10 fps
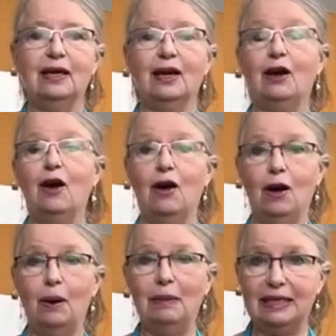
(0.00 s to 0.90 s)

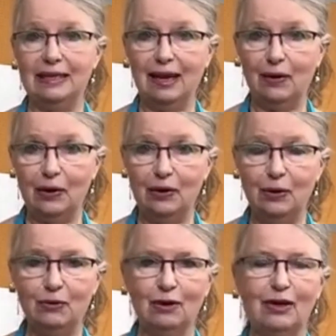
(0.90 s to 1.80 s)
calm it down and
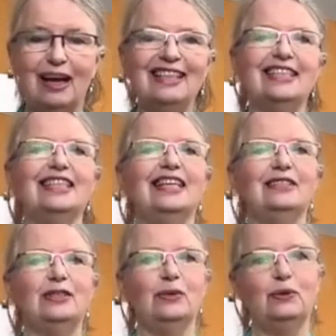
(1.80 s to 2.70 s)
neutralize it. And
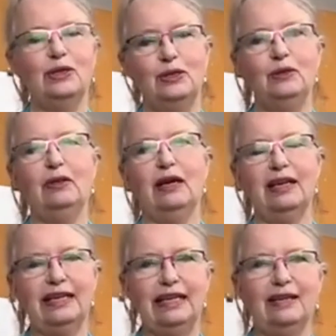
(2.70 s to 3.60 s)
so to do that I
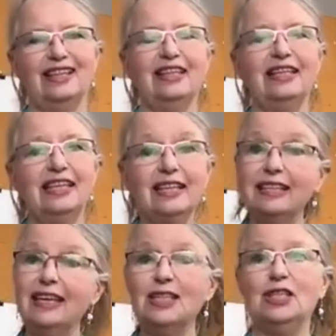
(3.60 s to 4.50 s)
need a little
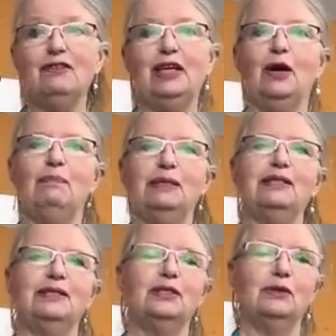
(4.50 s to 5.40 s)
touch of the opposite,
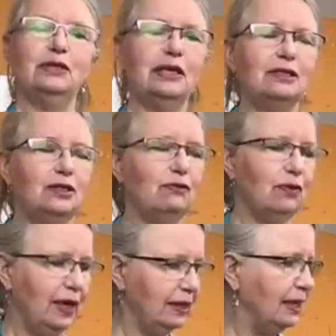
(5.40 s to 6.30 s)
so a touch of
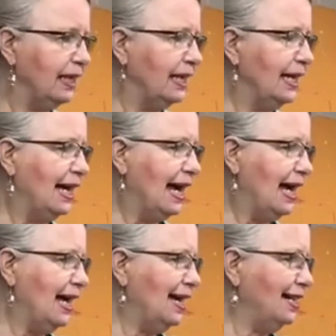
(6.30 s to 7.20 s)
red.
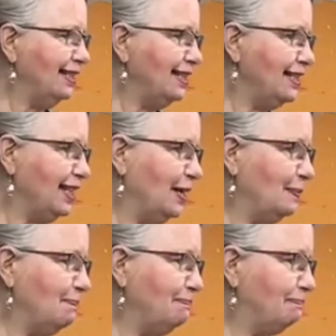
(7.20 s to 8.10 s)
And I'm